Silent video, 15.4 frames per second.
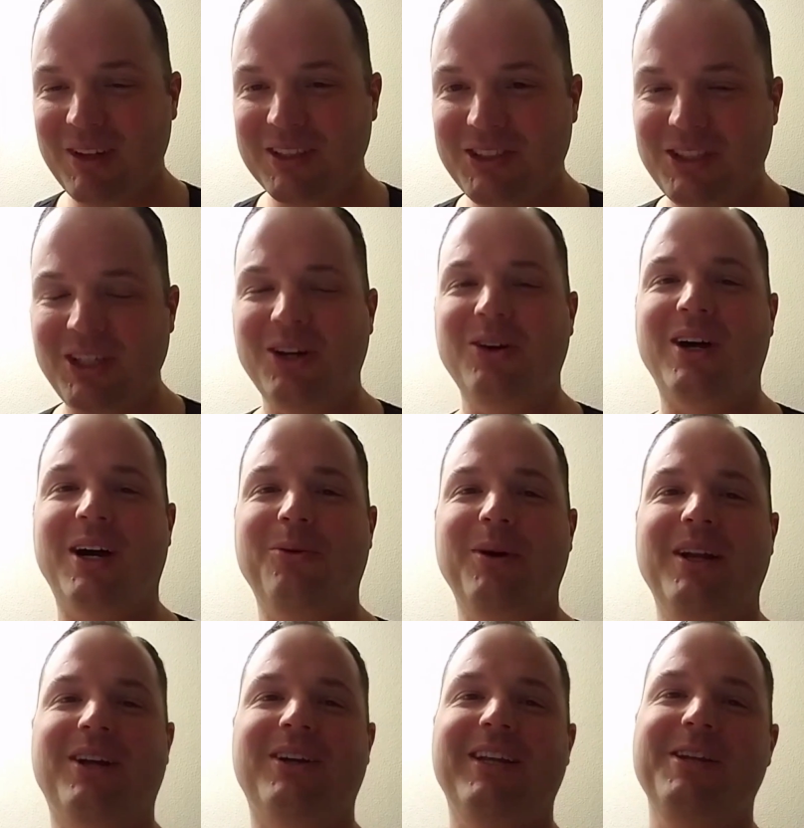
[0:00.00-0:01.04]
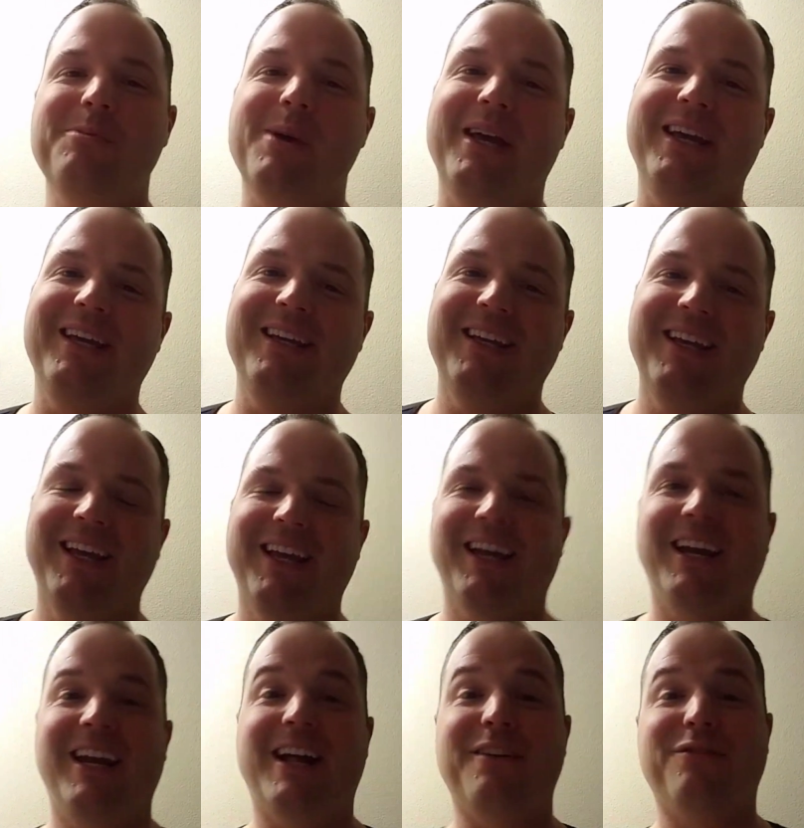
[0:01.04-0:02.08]
so I went on eBay
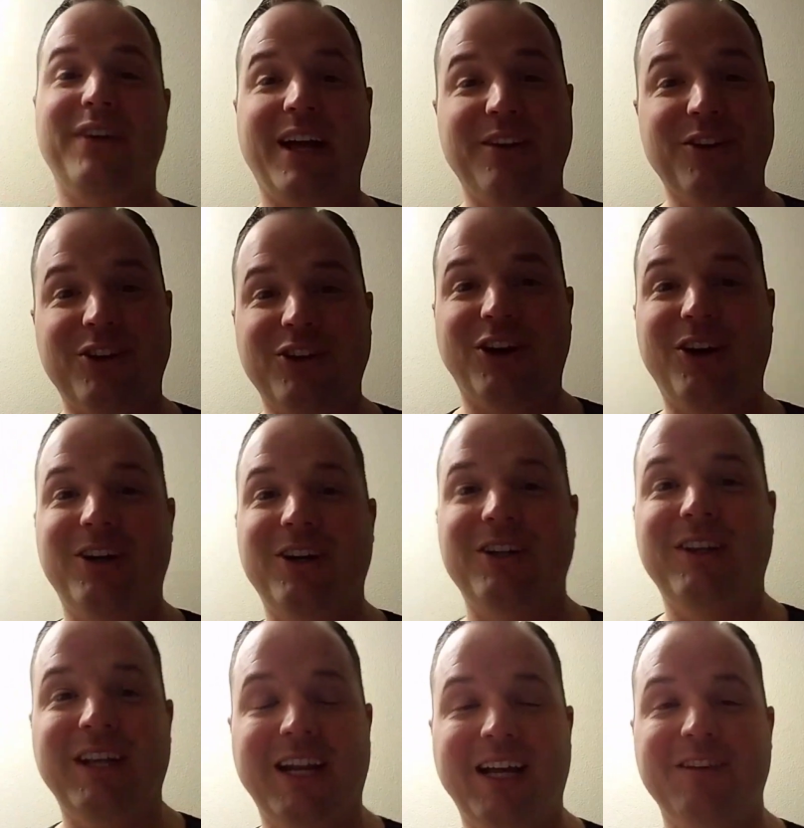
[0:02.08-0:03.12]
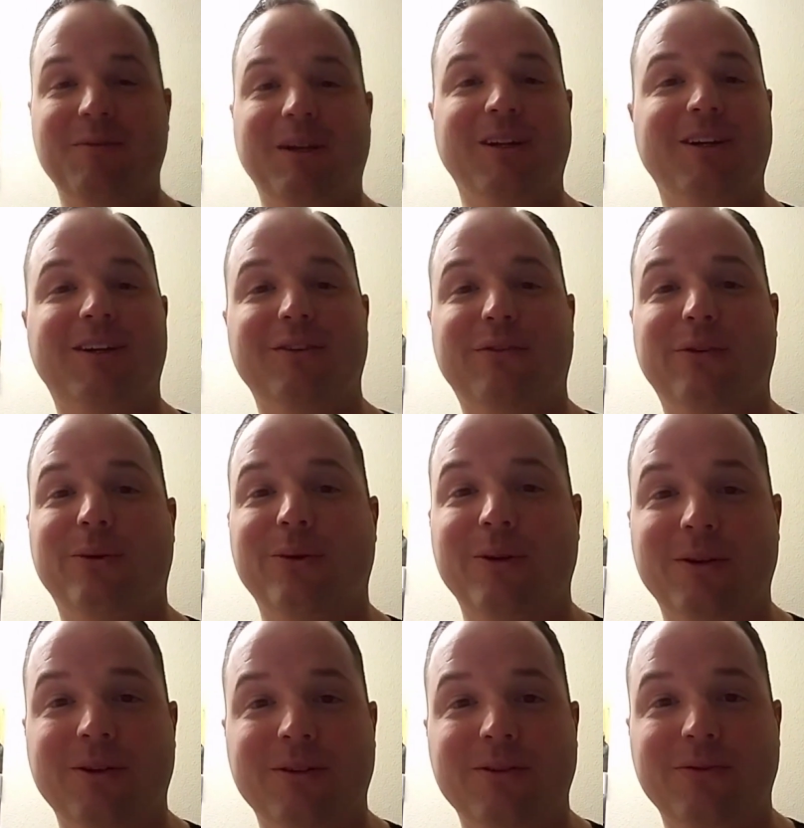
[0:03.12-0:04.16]
and I found a card that I've been looking
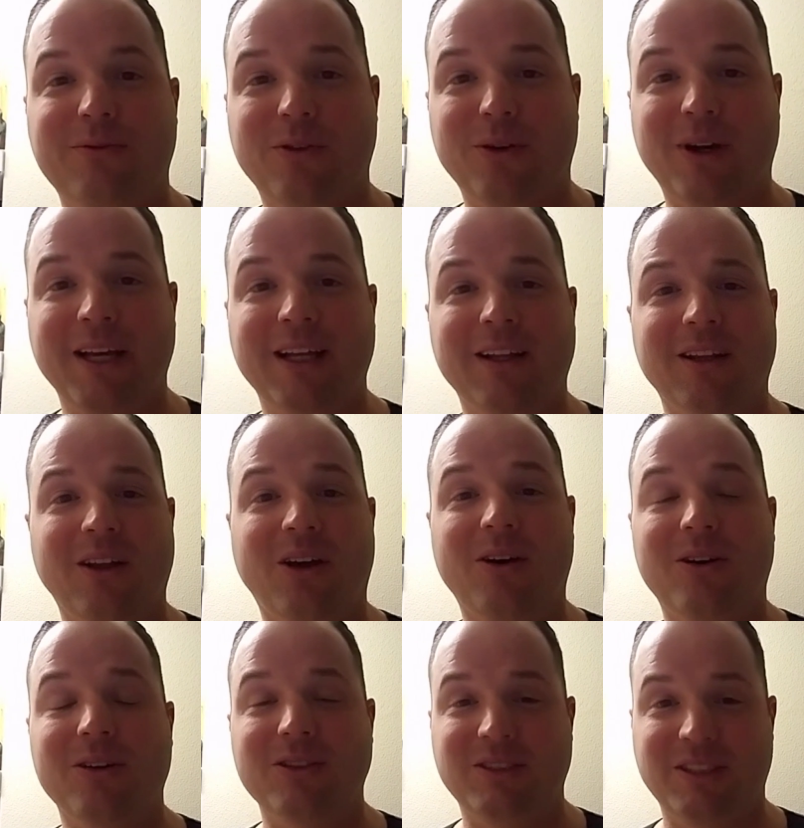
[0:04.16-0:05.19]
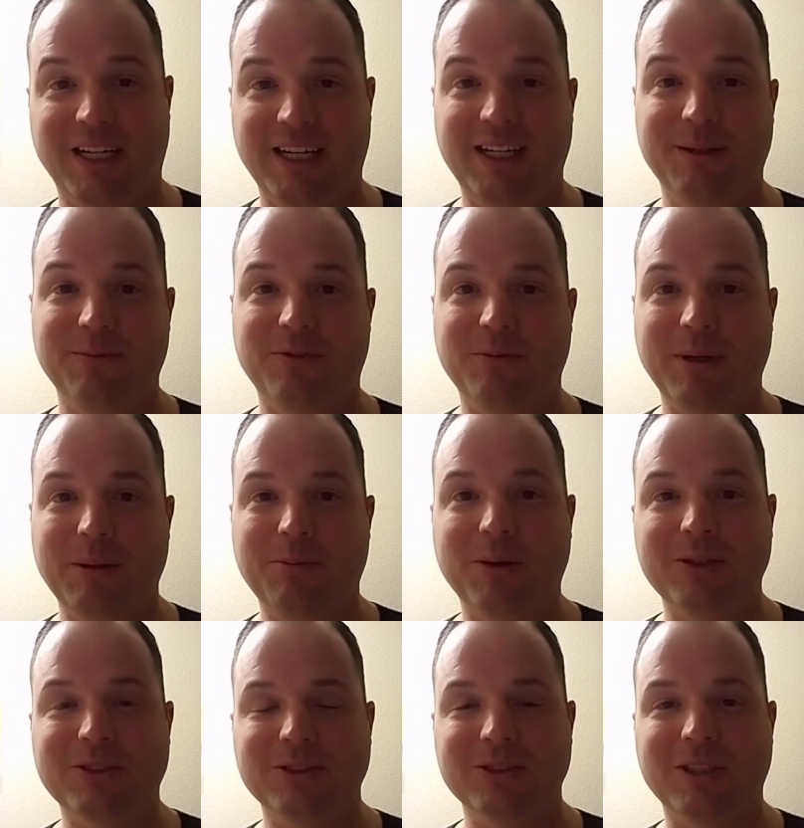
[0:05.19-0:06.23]
for for a long time for my
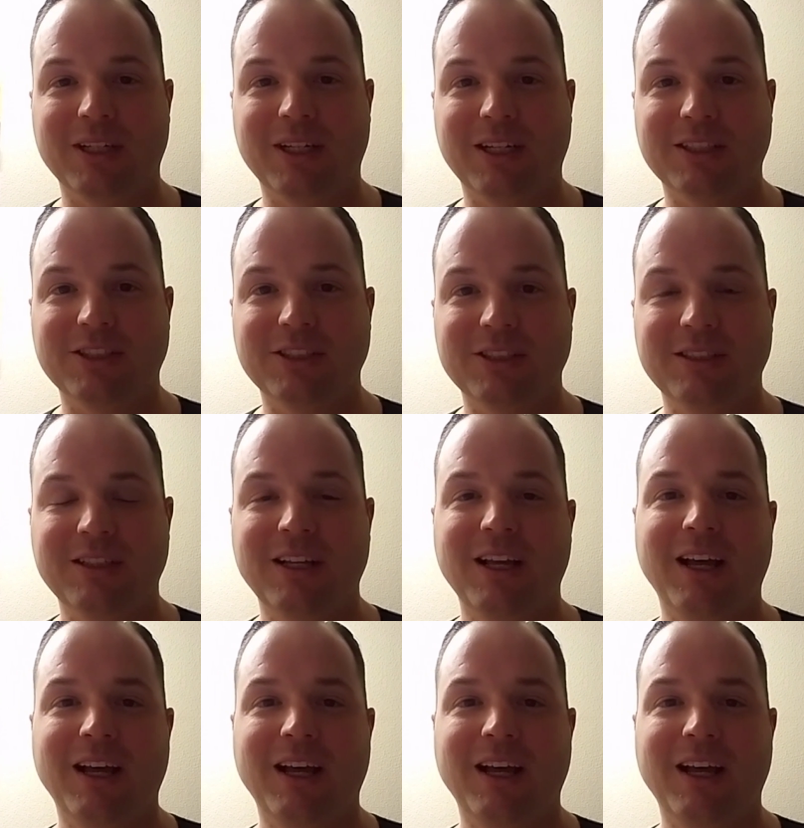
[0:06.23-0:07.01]
personal collection.